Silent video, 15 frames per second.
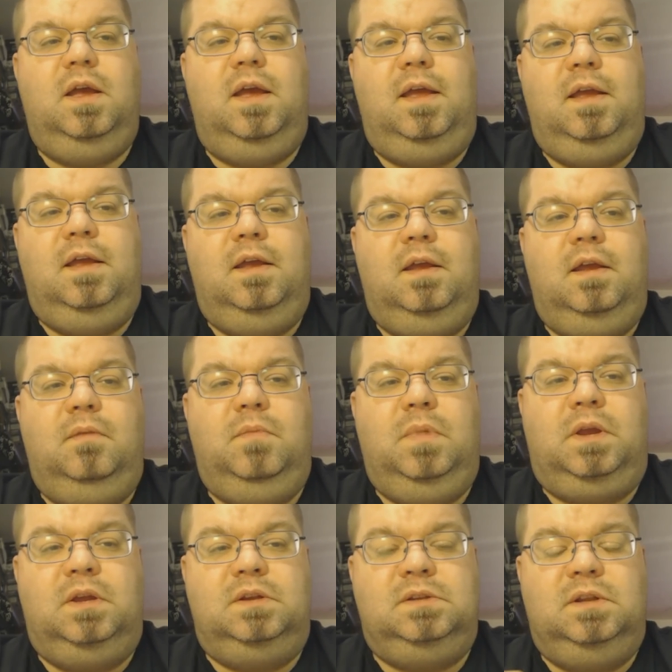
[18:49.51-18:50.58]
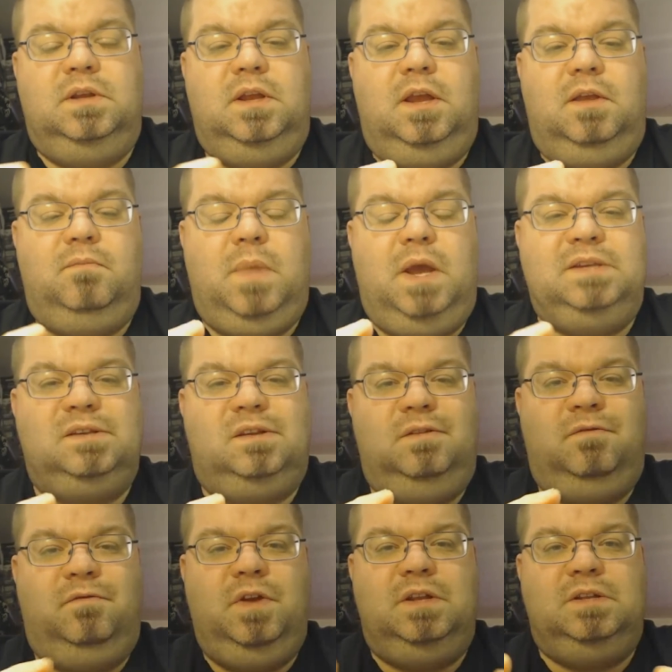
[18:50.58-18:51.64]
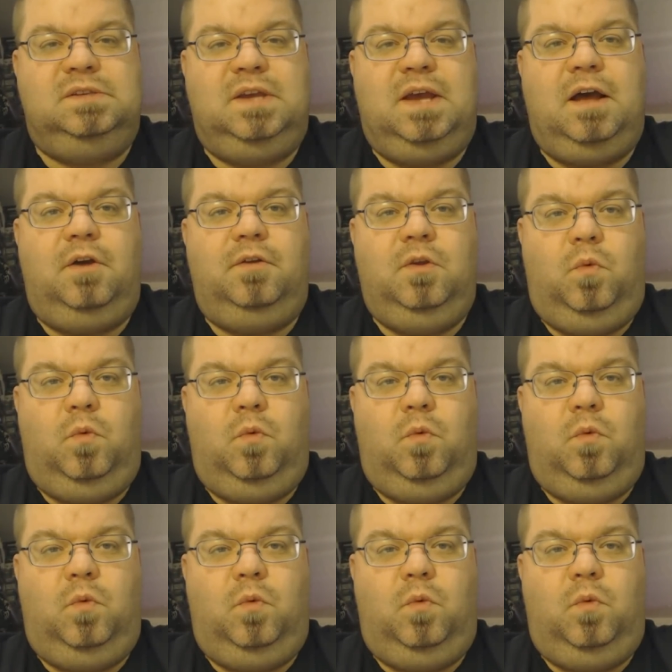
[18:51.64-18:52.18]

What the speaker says: and because it basically vents out.